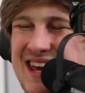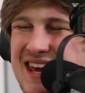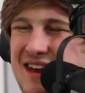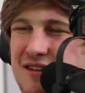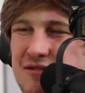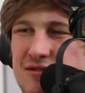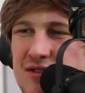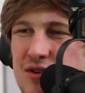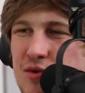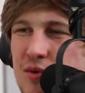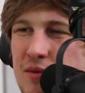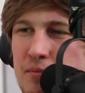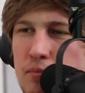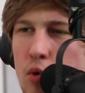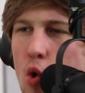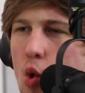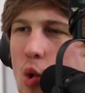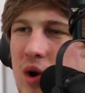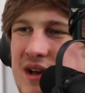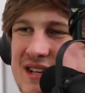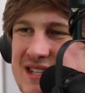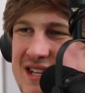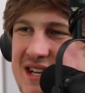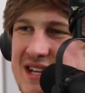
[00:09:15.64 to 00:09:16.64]
give you a
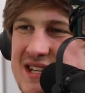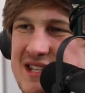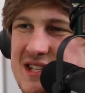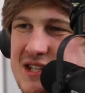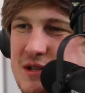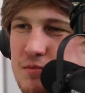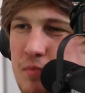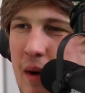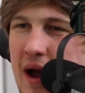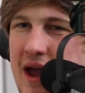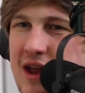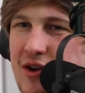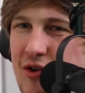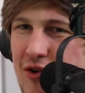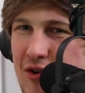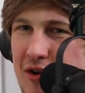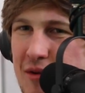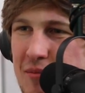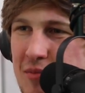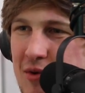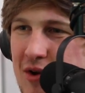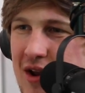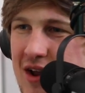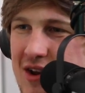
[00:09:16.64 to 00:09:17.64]
poisonous spider
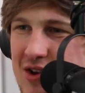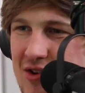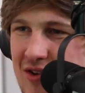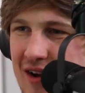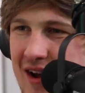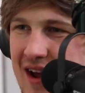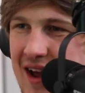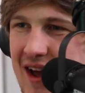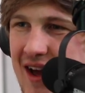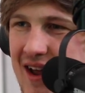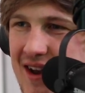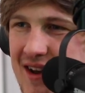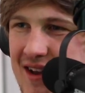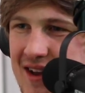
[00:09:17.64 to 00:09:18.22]
to put on your hand.